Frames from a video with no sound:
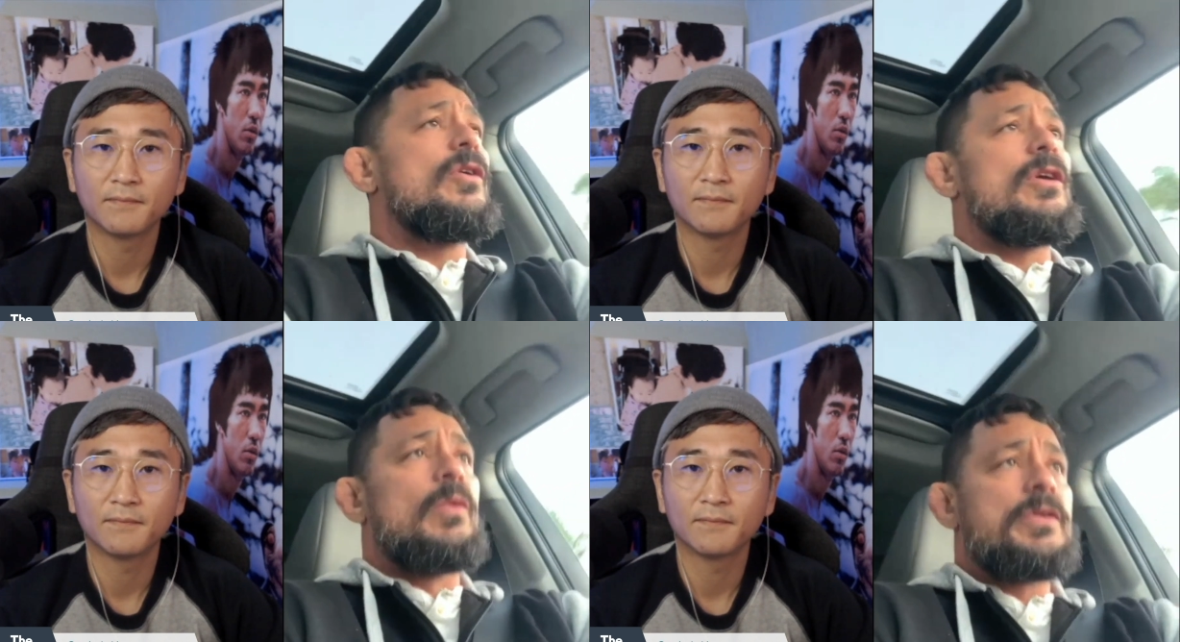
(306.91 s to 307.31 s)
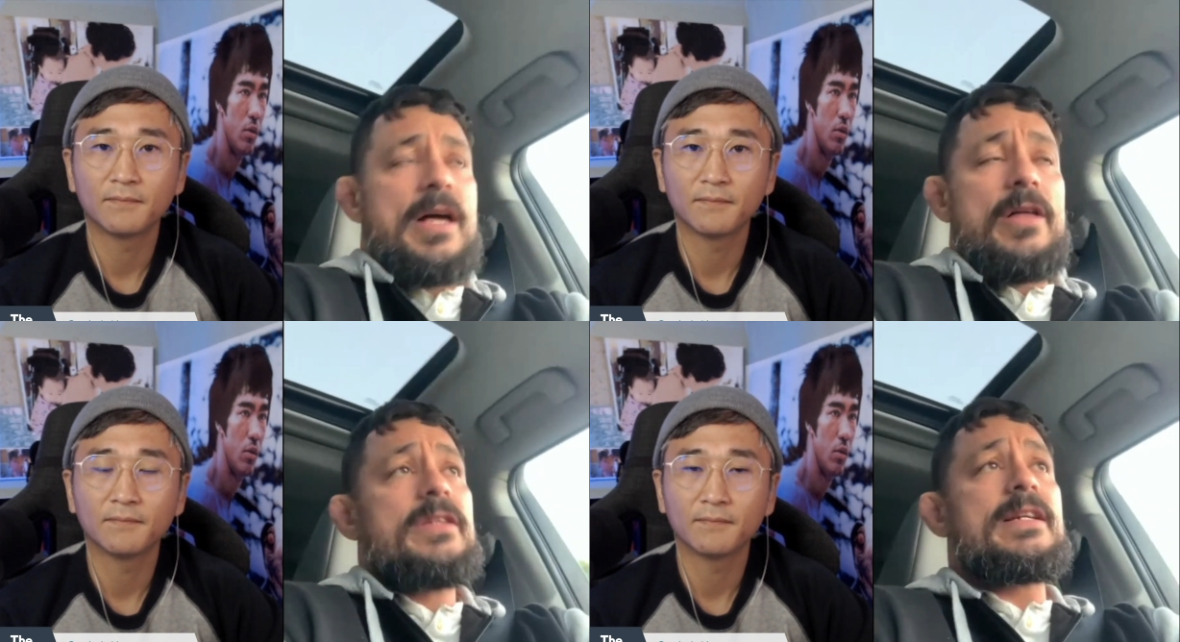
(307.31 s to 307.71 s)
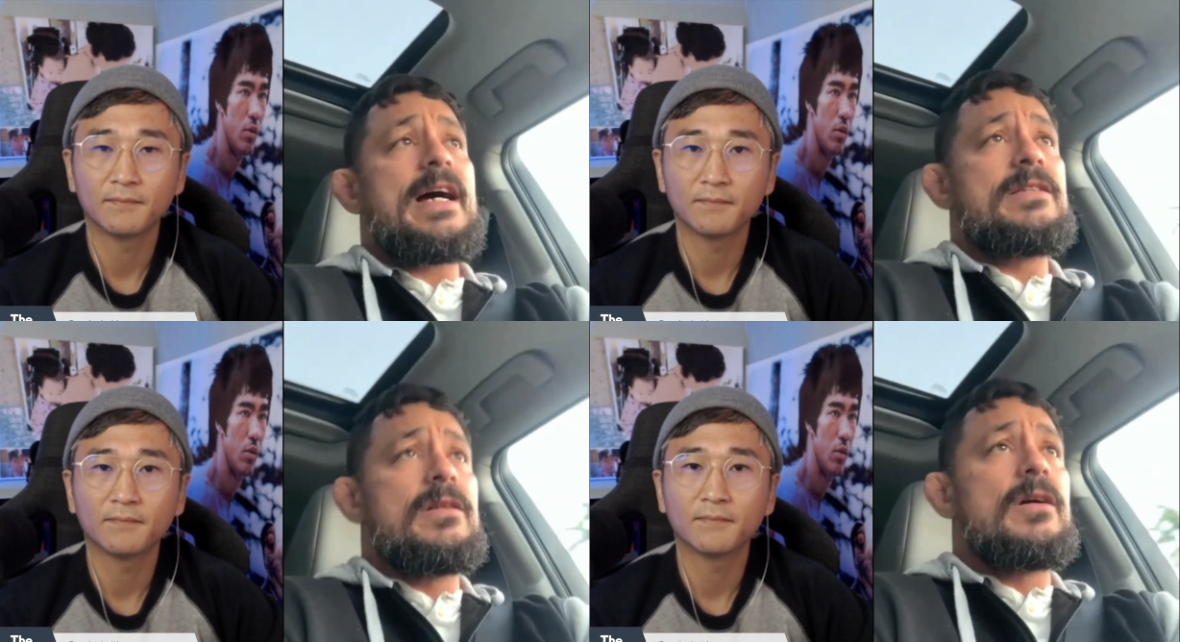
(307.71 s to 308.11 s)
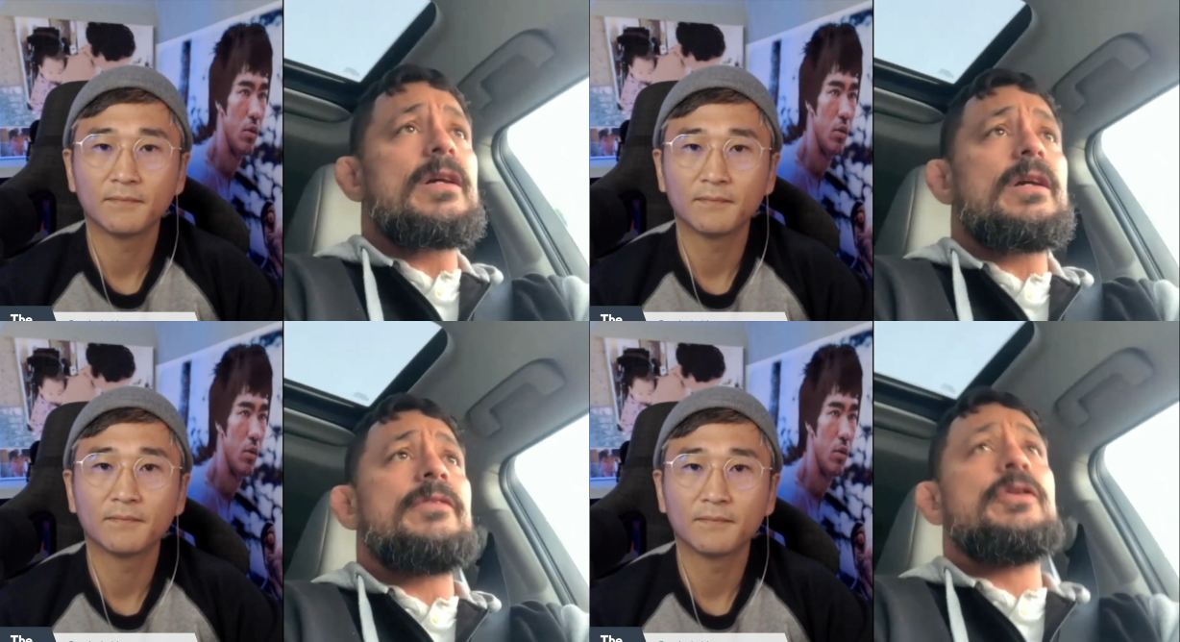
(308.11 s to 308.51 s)
Speaker 1: you know we're telling these guys look
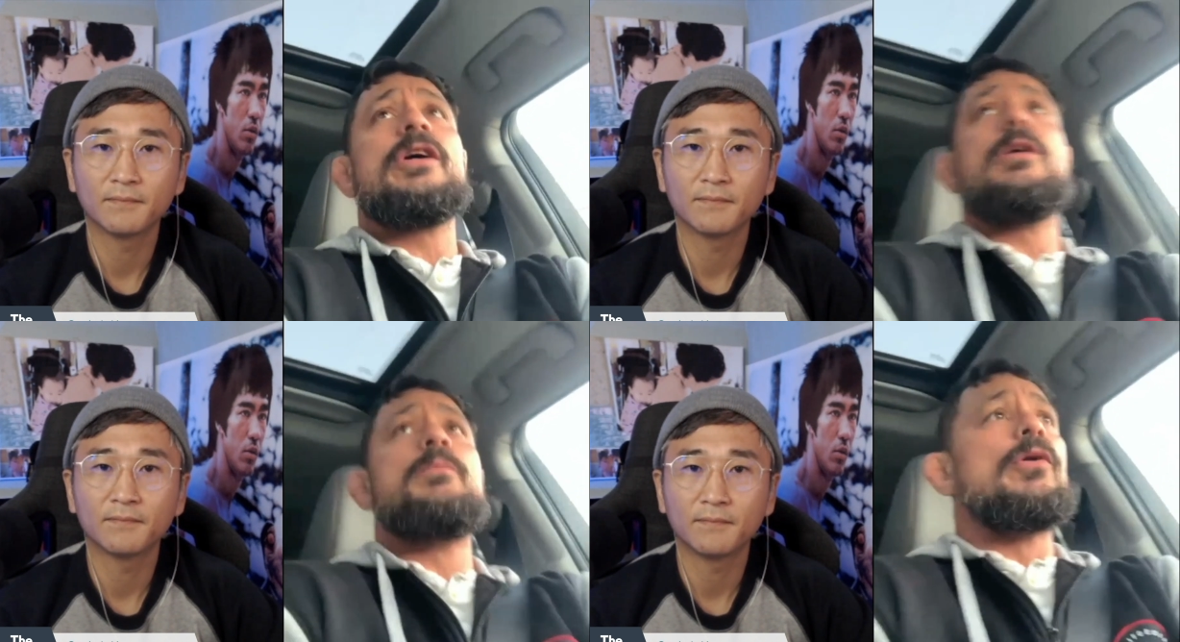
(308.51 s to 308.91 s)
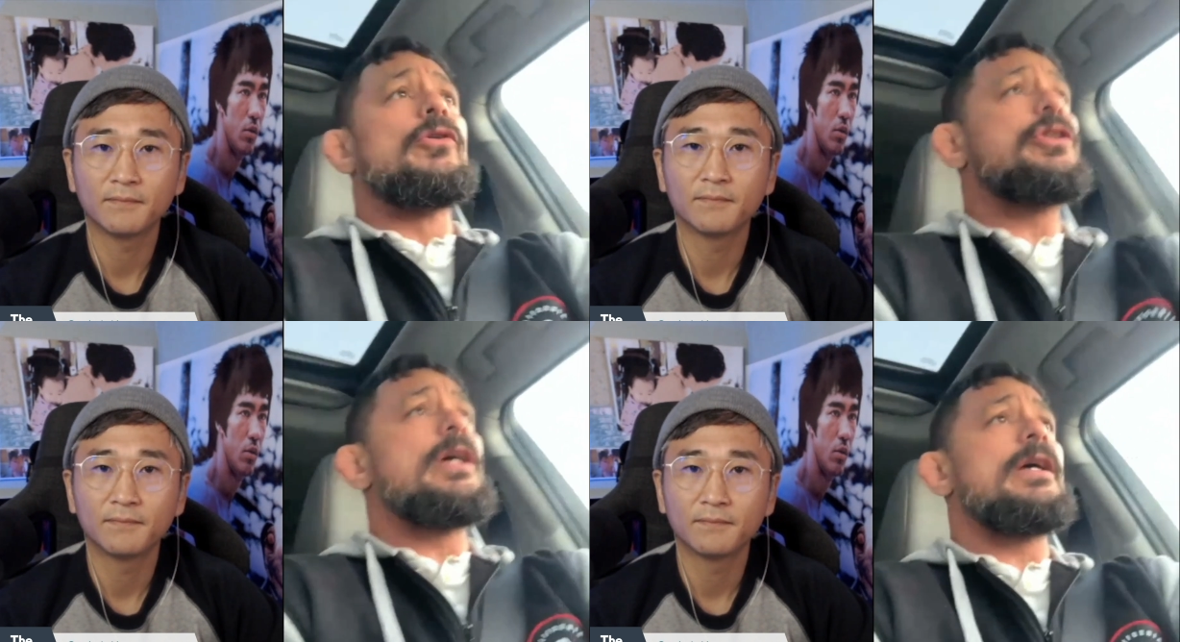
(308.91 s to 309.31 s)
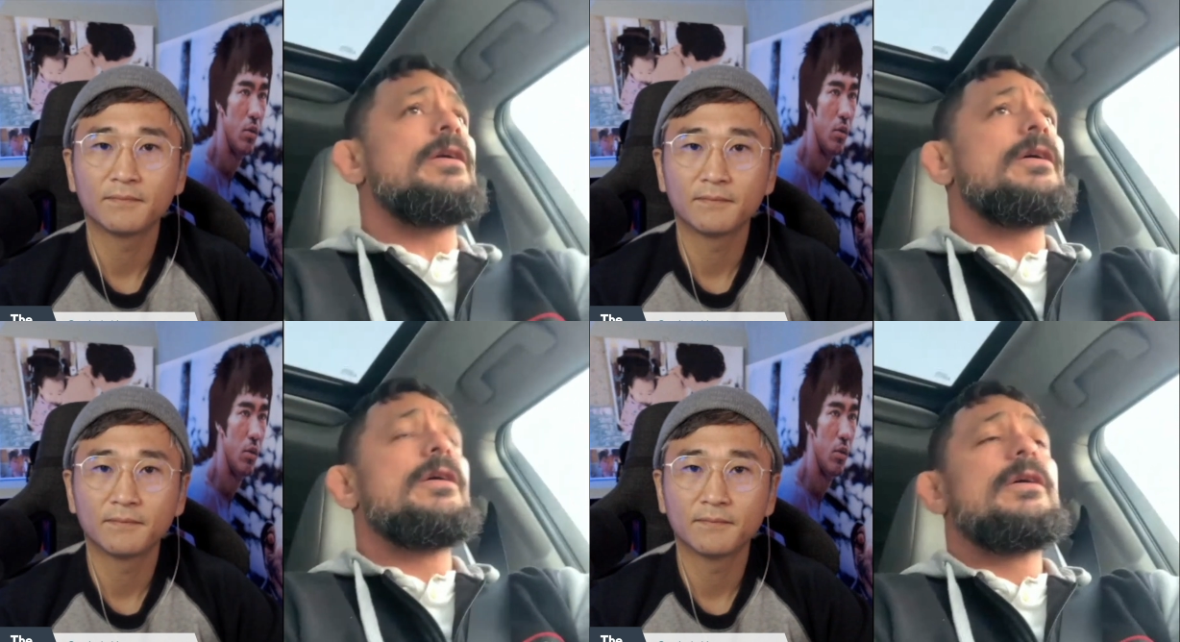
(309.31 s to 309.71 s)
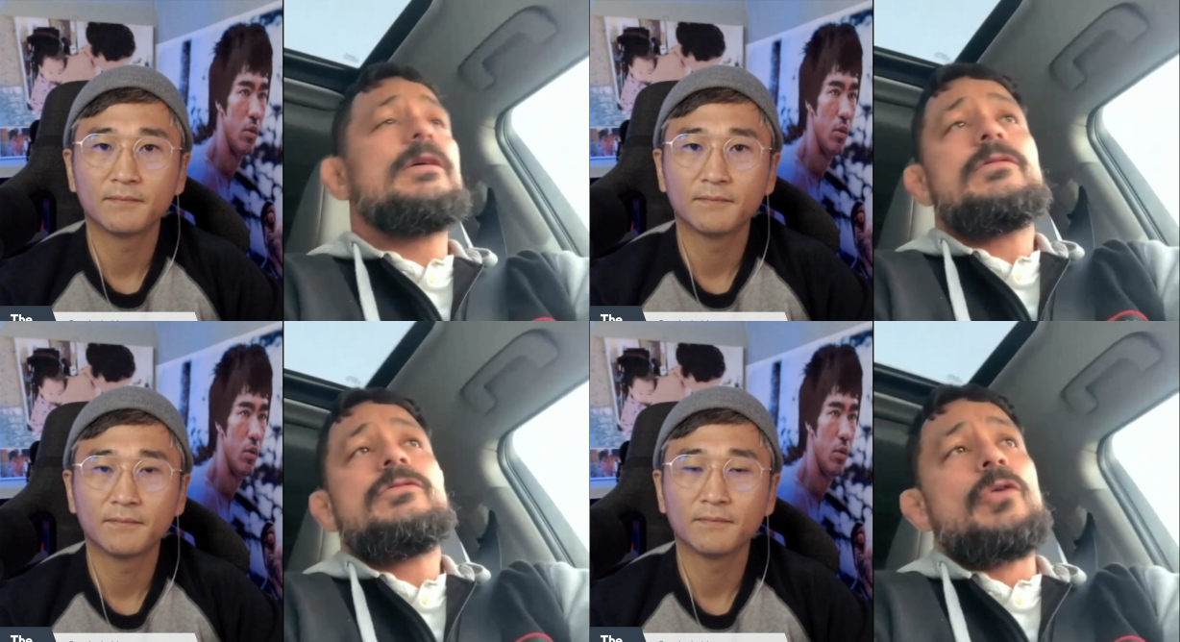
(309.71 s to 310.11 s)
if you're gonna bullshit
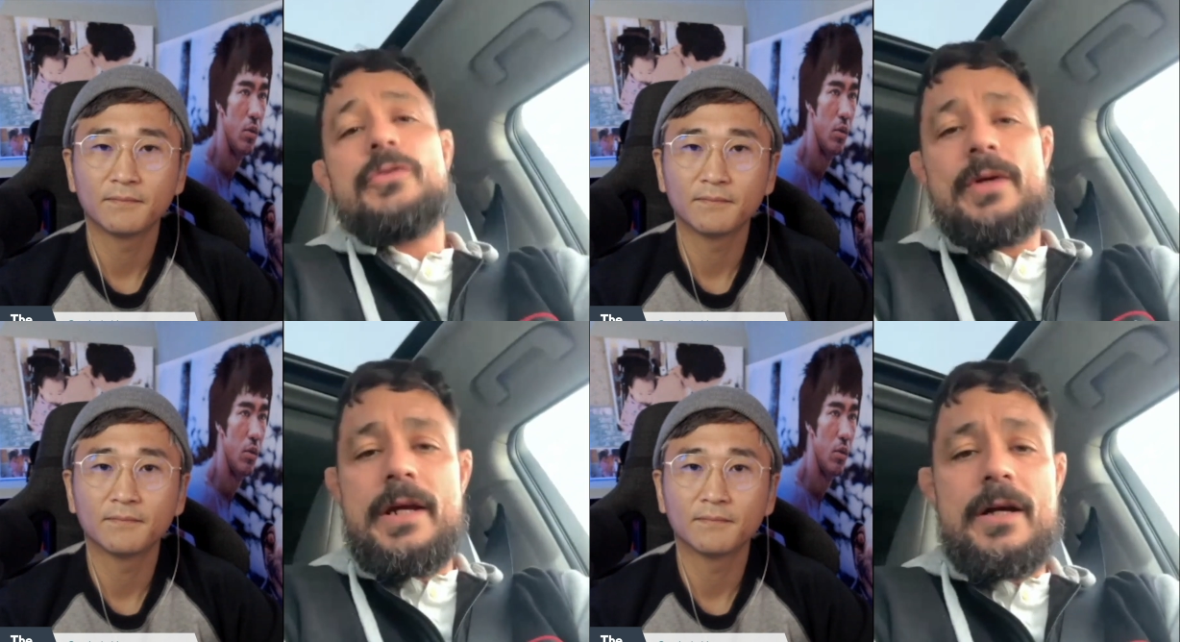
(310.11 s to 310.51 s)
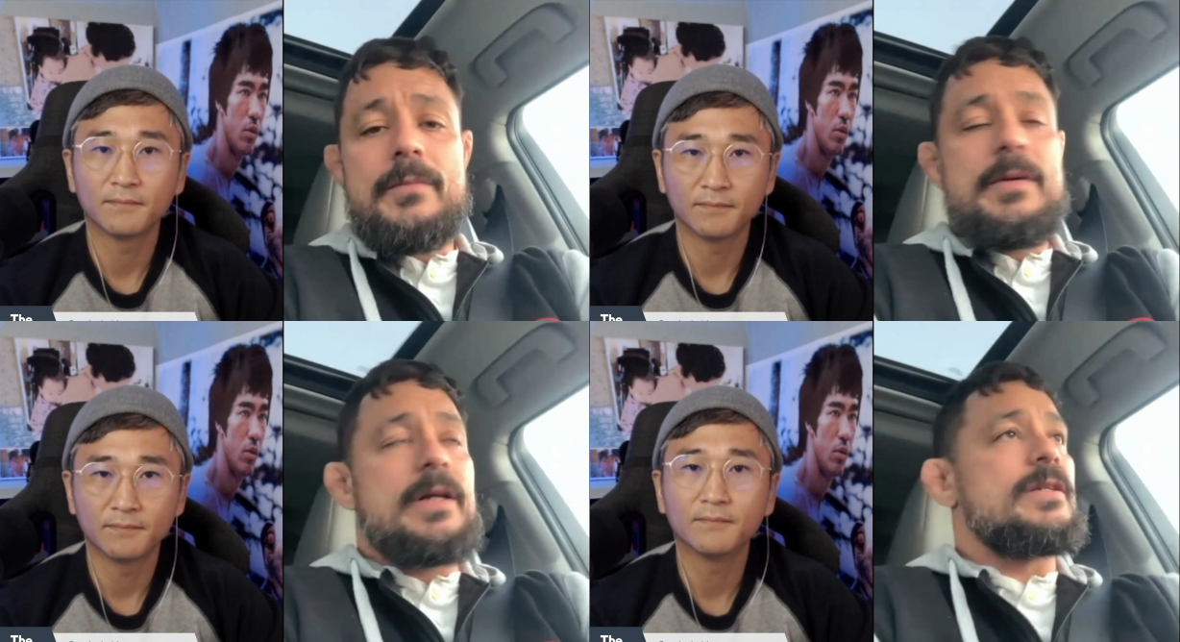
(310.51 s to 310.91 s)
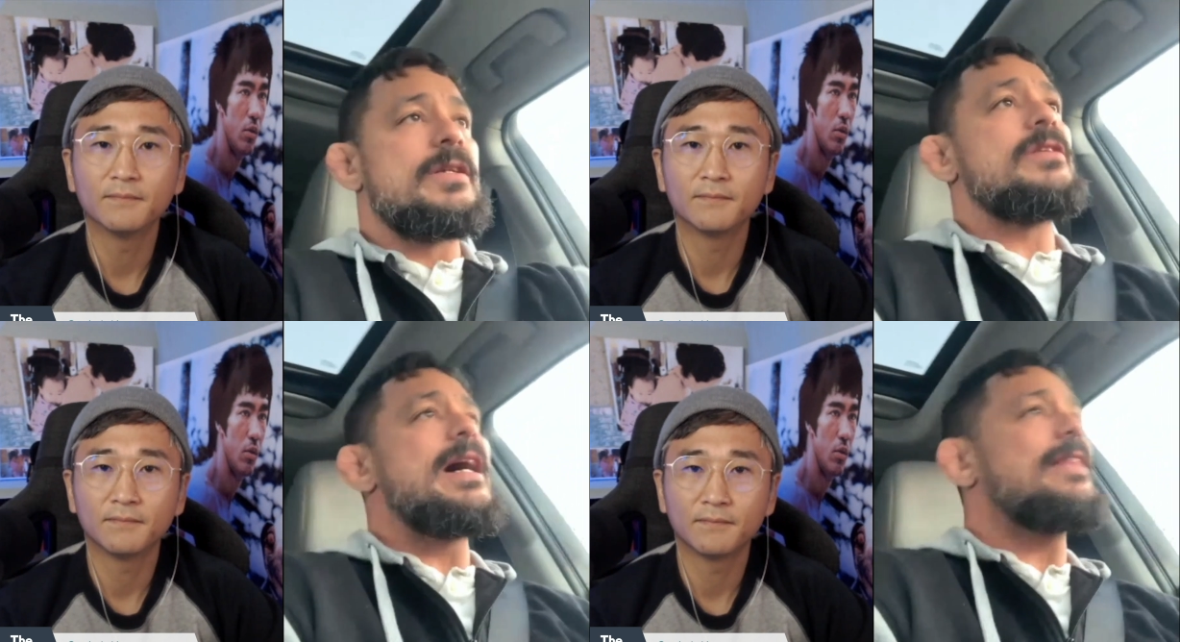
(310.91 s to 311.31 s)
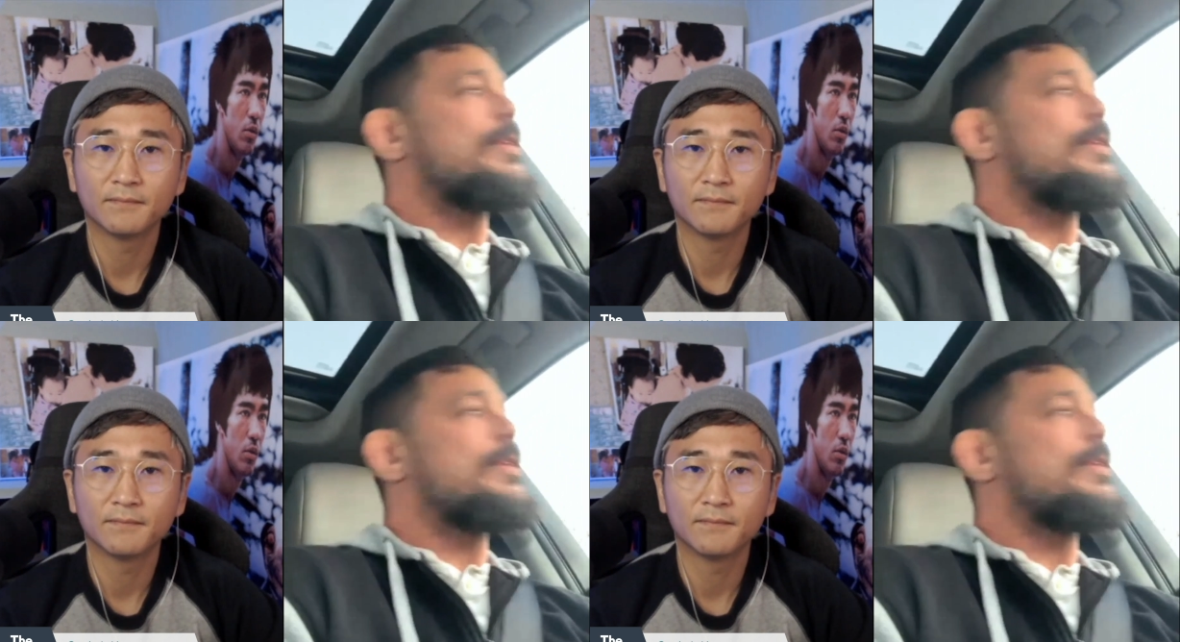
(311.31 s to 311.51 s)
don't do it here because this is not